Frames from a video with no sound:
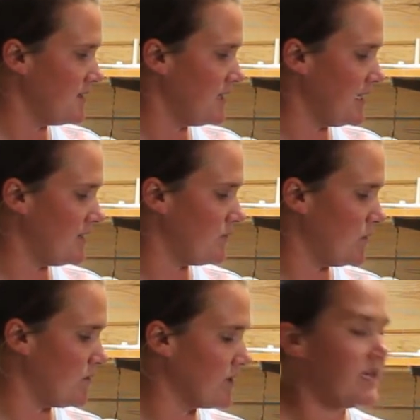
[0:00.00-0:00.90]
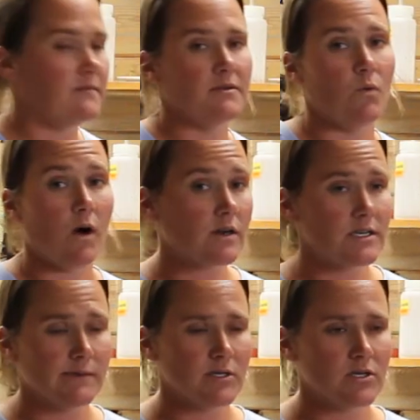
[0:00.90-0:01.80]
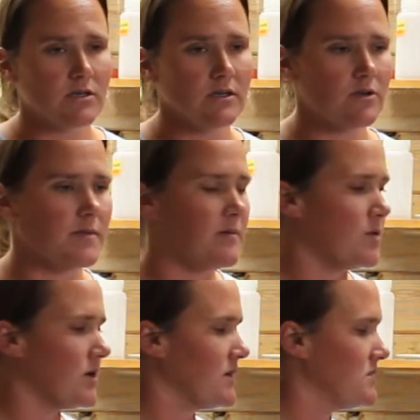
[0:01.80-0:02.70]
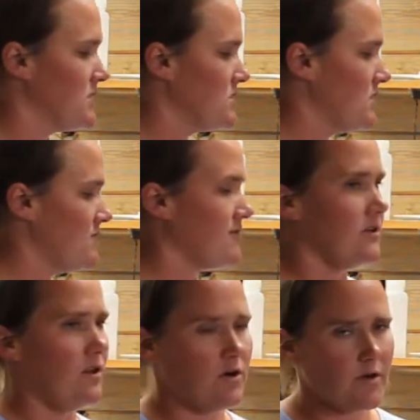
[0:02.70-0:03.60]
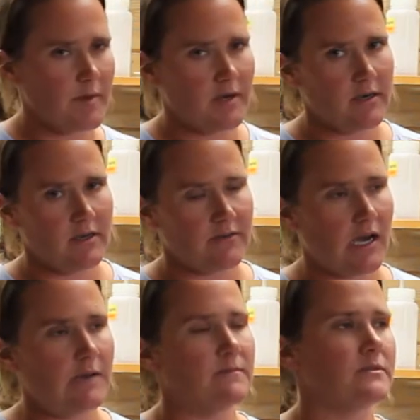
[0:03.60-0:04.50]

it will keep the water temperature a little bit more consistent for a longer period of time.